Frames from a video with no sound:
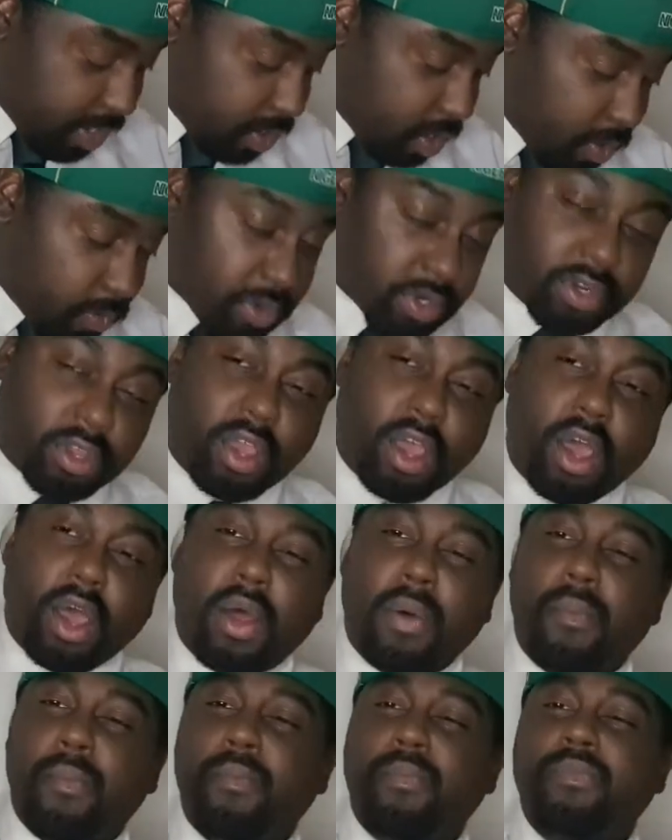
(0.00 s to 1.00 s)
though, with
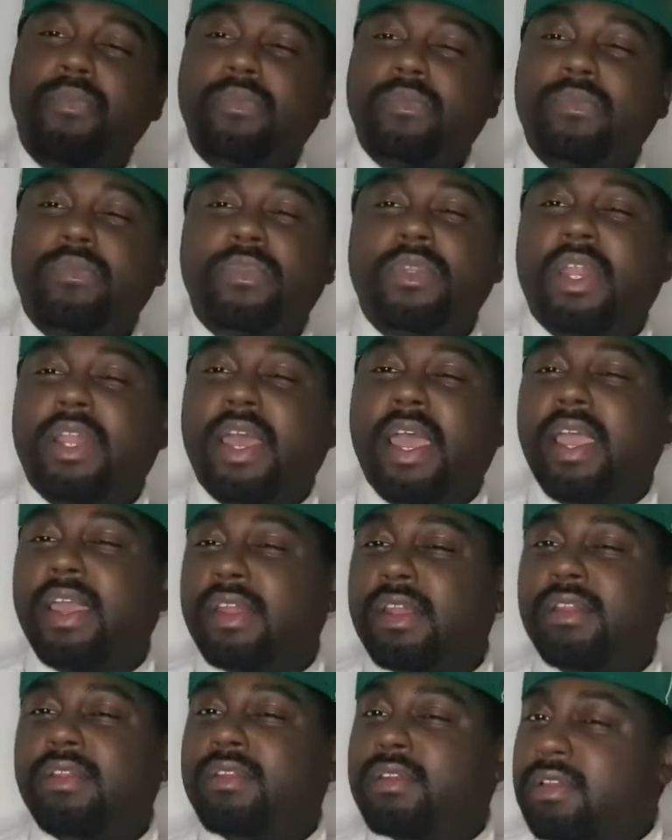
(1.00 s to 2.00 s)
the
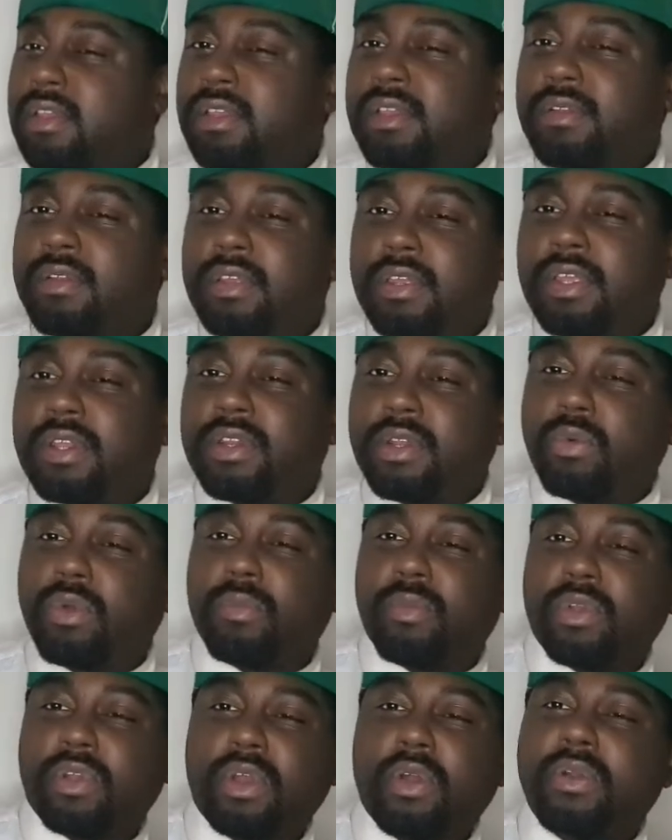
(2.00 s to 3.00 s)
letting the
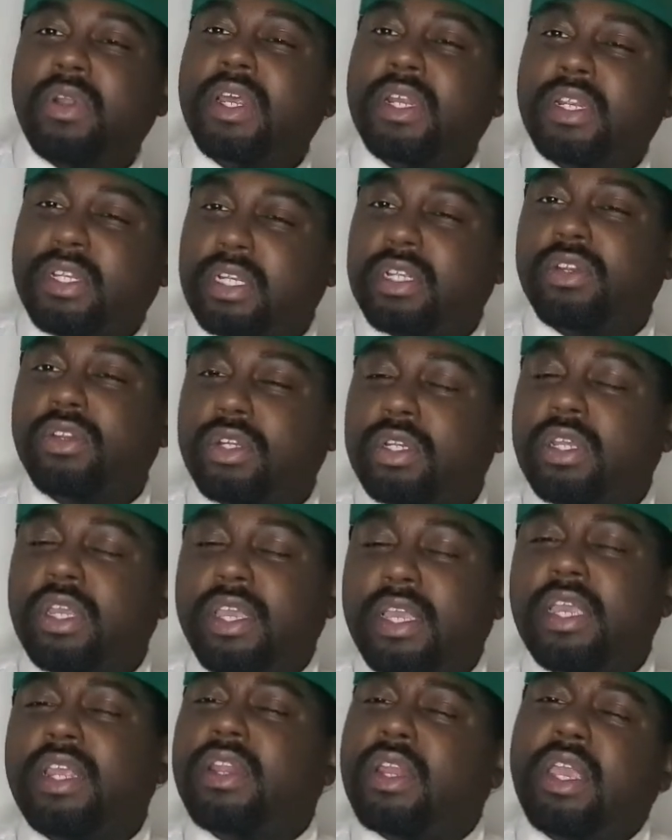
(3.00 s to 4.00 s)
woman know that
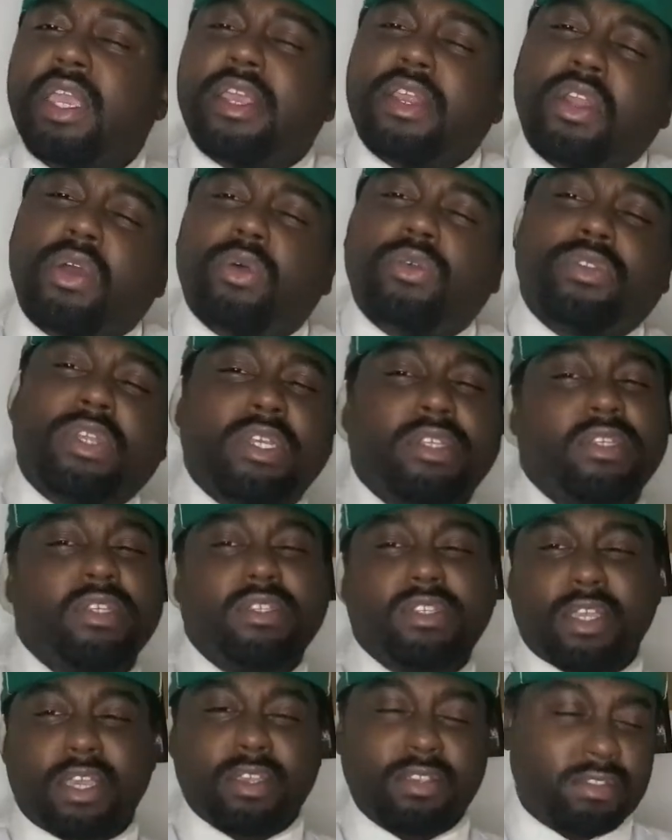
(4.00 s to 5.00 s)
he knows that
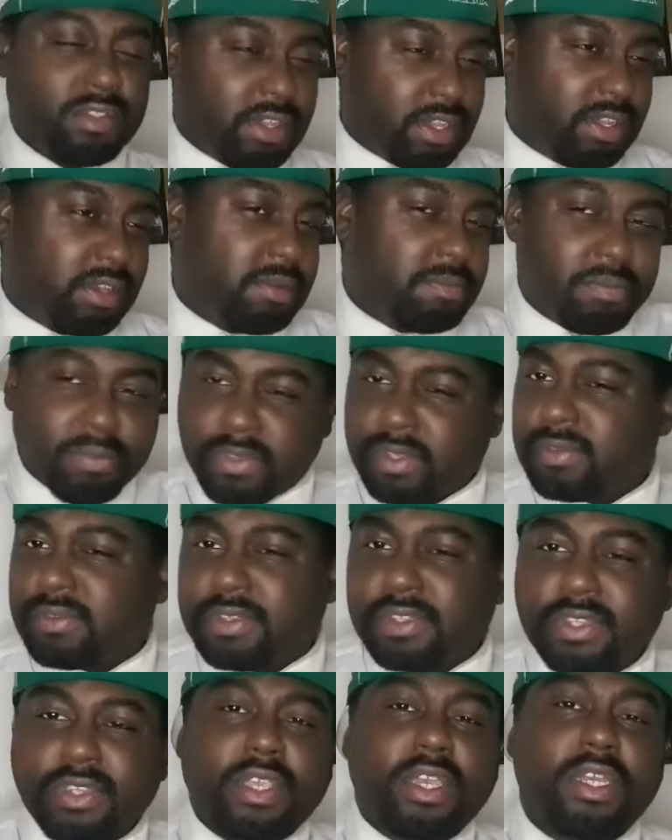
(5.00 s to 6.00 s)
she's sexy.
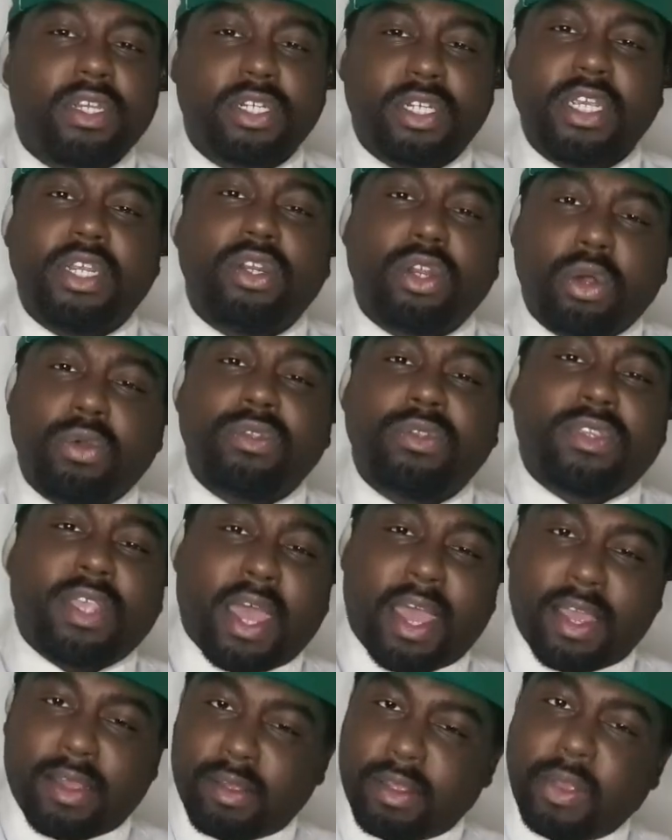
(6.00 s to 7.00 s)
She knows
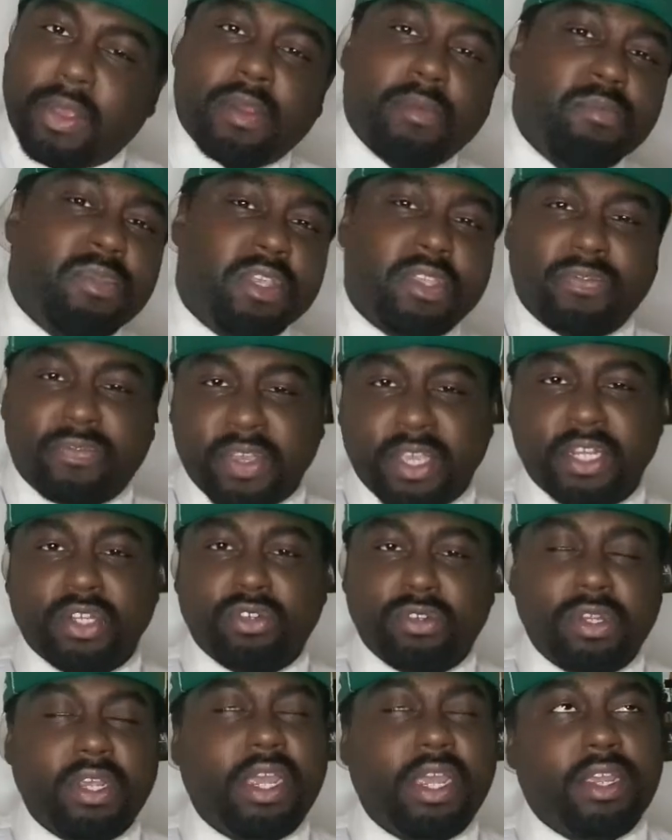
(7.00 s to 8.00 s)
that
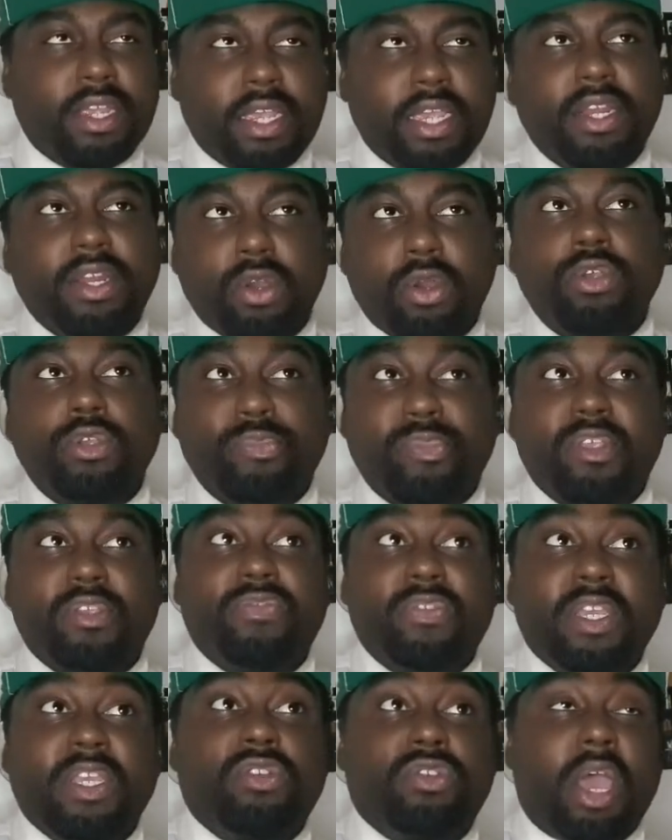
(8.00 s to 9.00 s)
MzVee, he knows
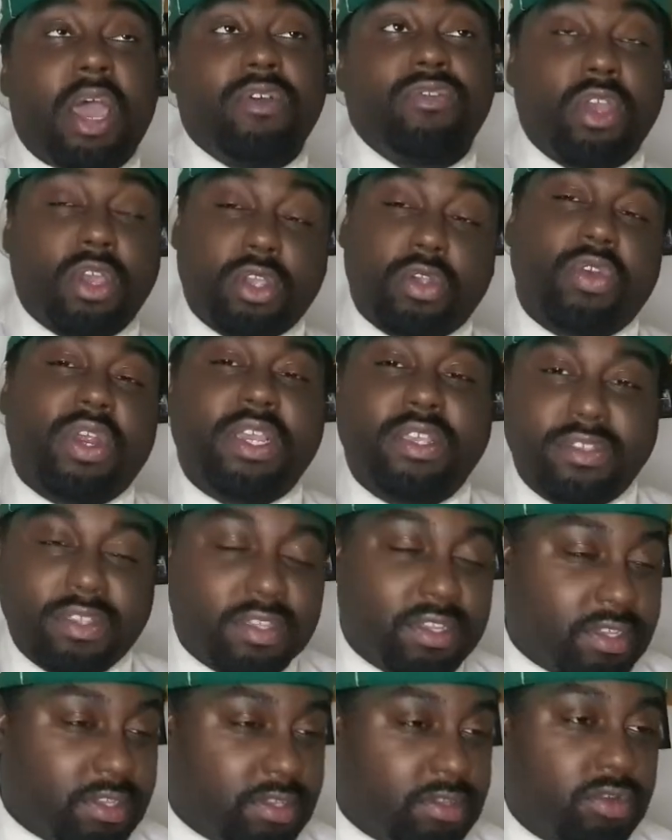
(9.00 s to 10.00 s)
MzVee drives her
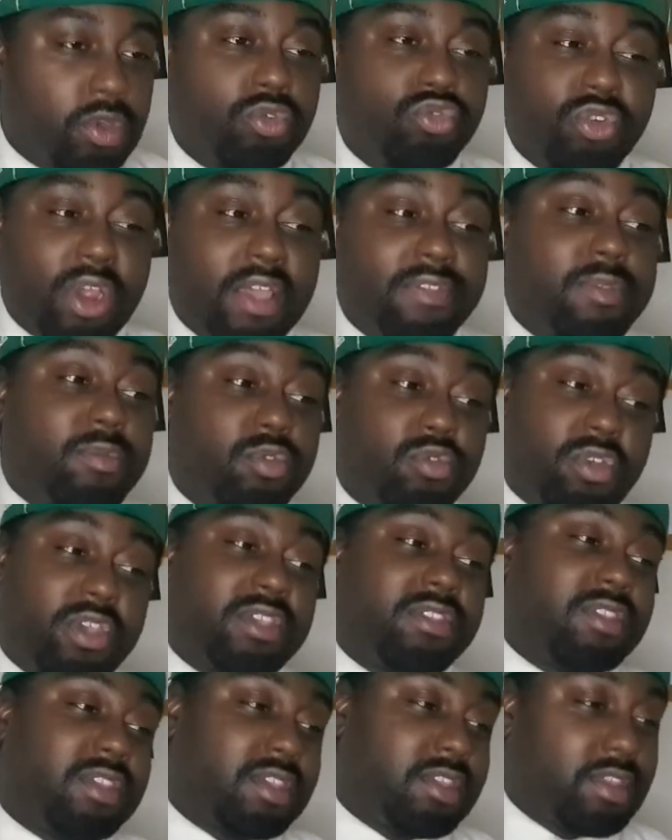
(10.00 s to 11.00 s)
crazy. No, drives him
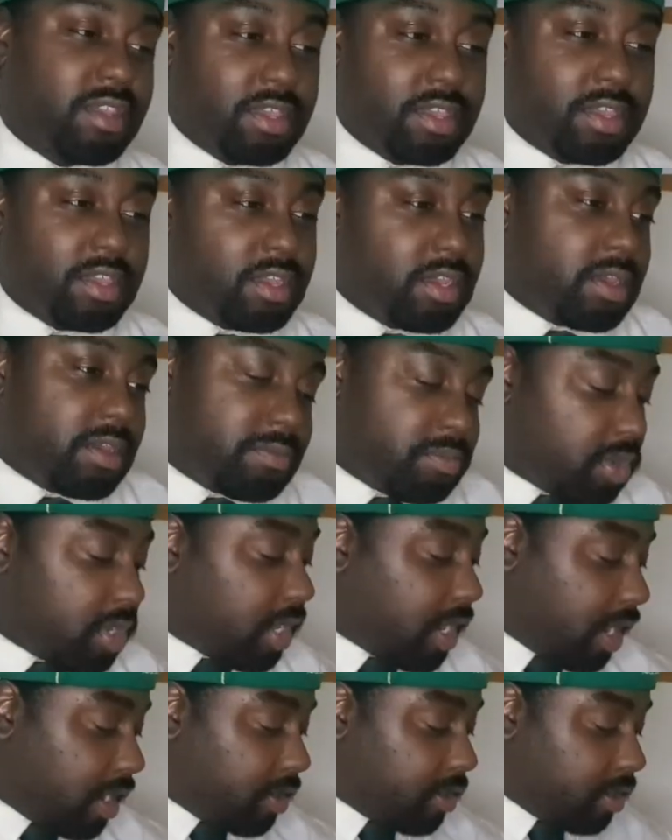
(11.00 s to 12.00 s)
crazy. But
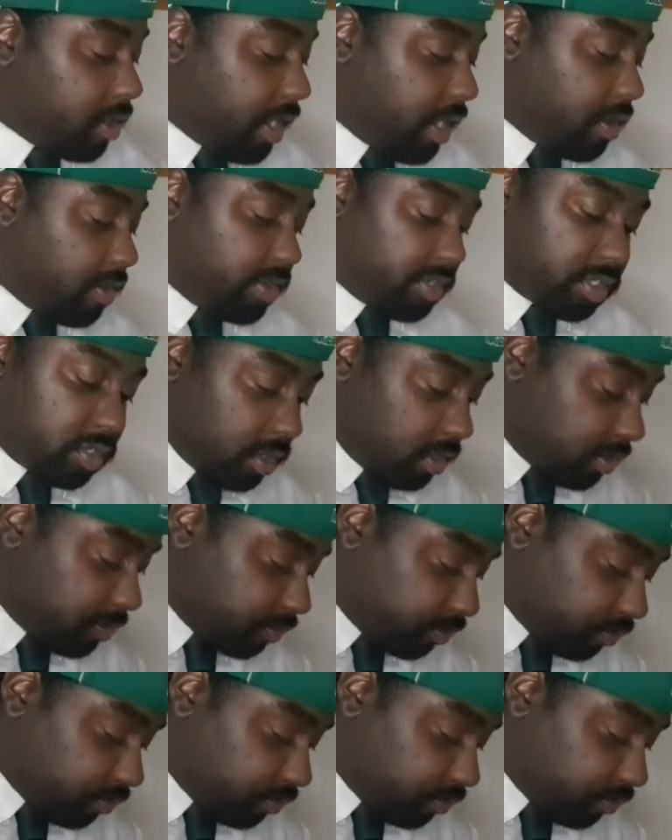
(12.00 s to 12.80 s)
yeah, and let's go.